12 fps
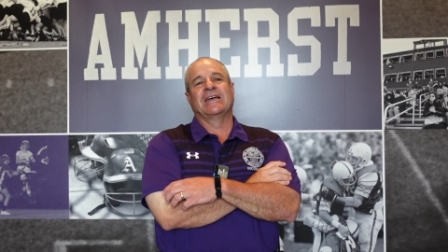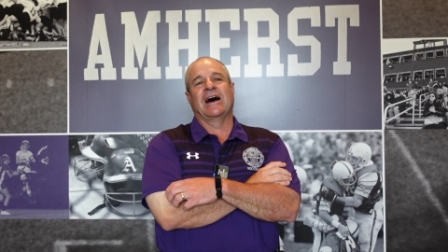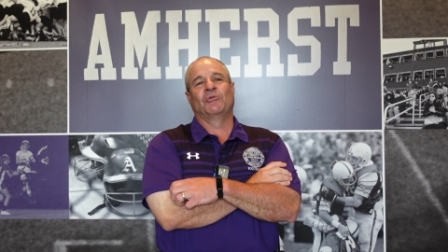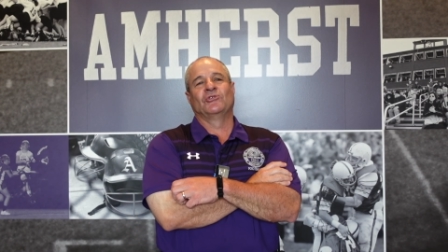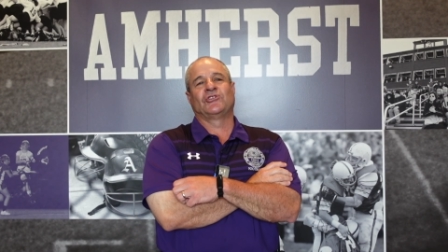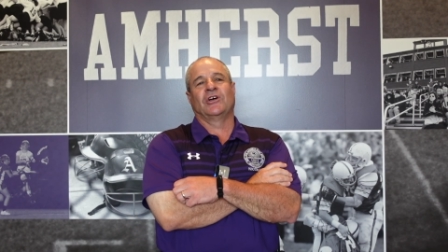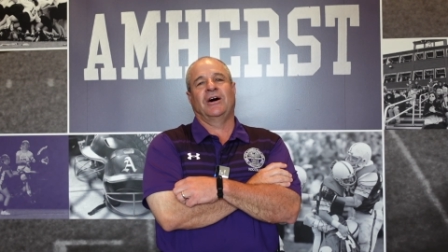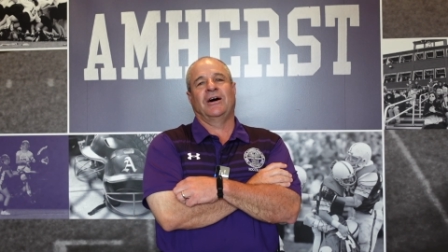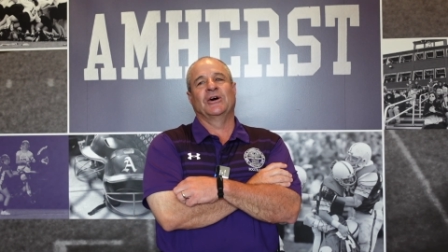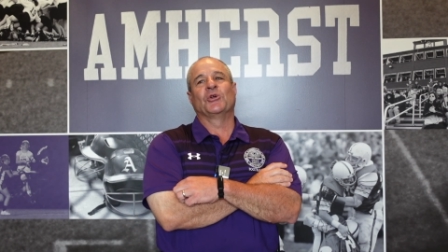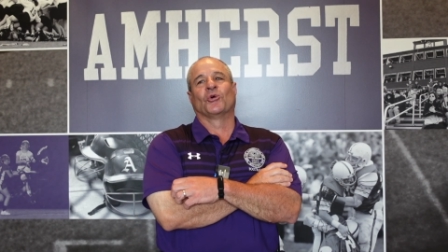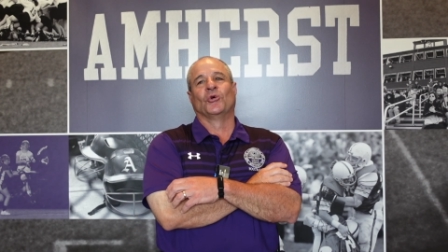that was
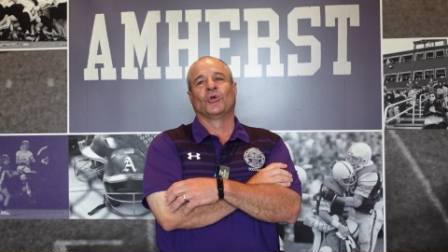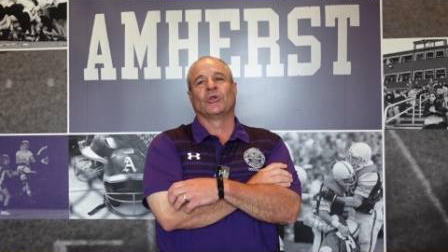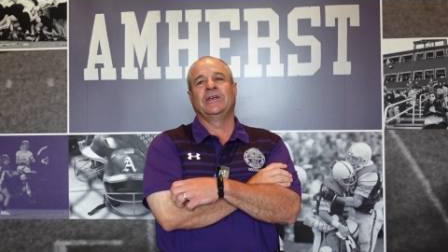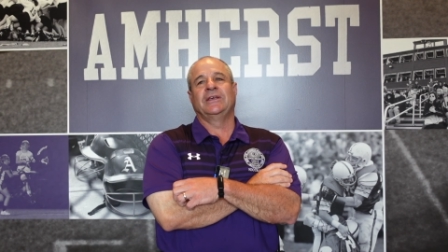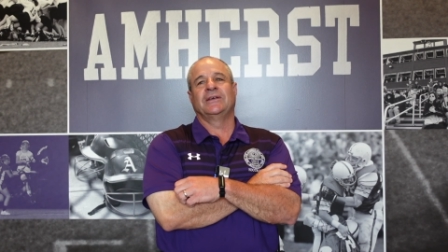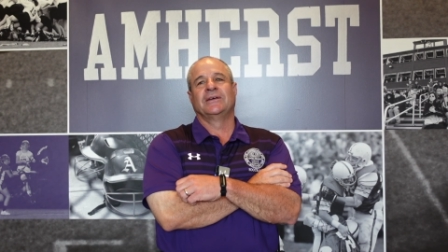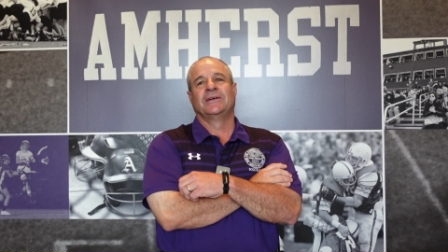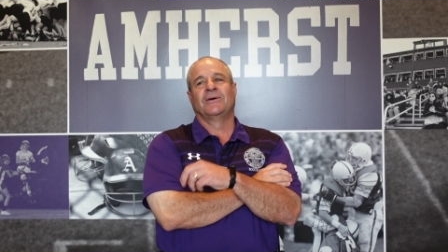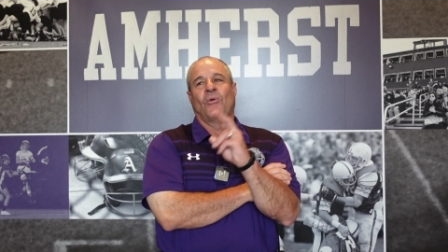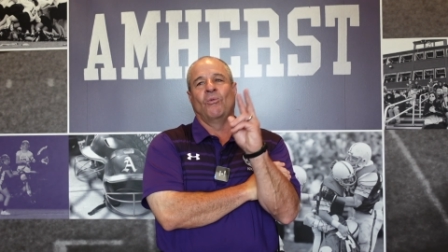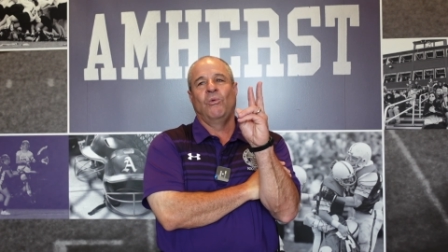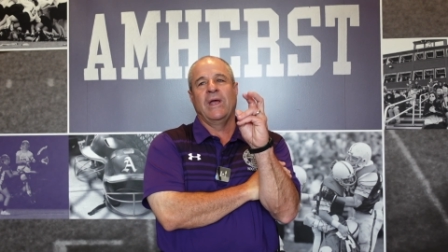an early
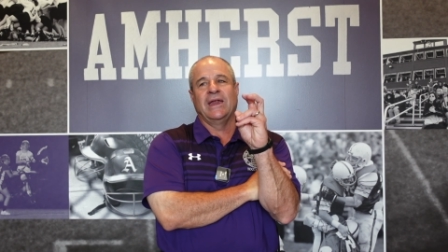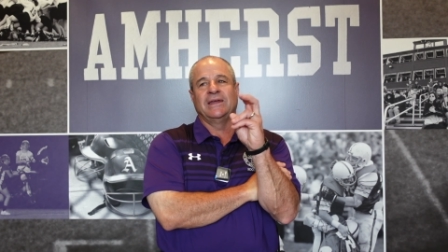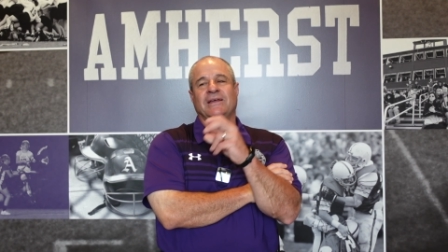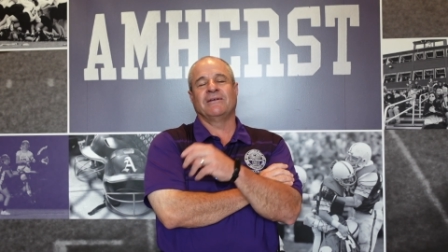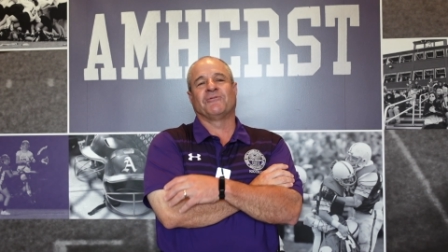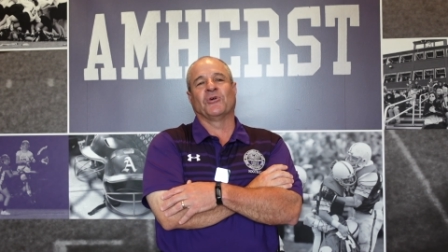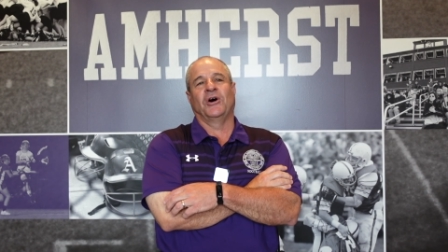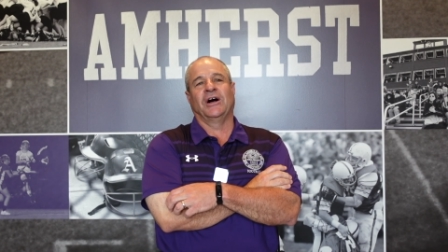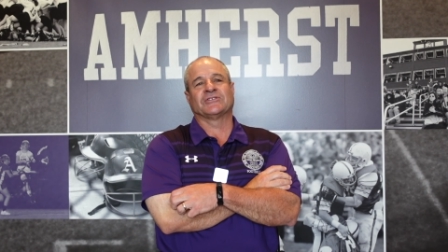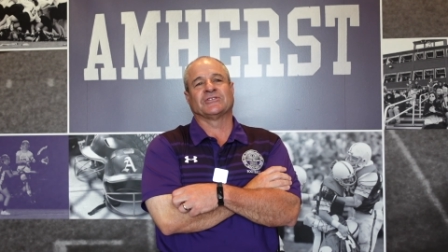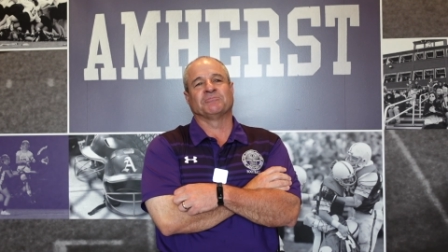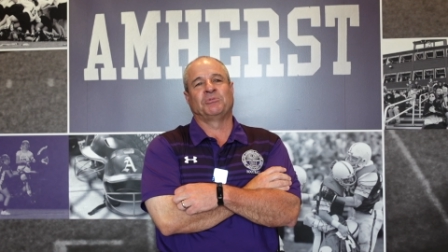win for
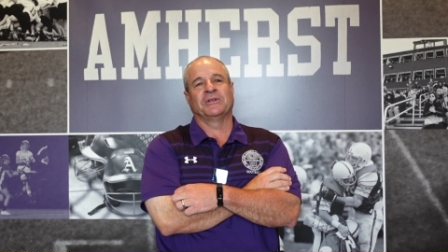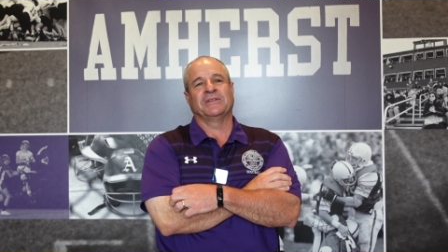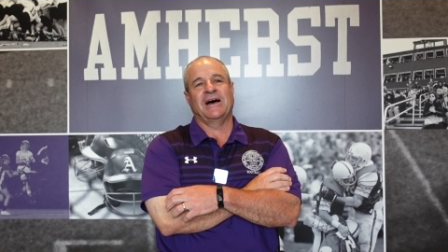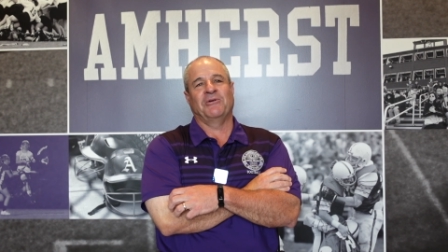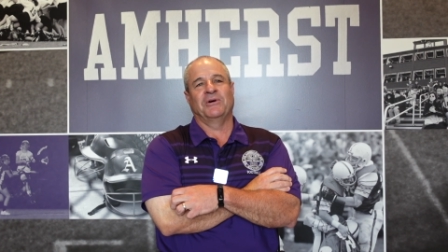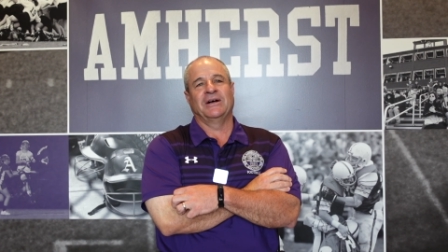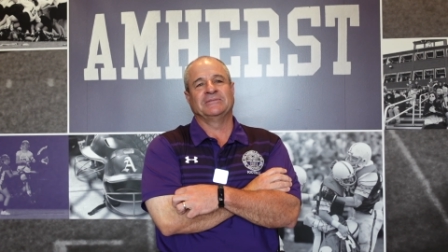us, put it that way.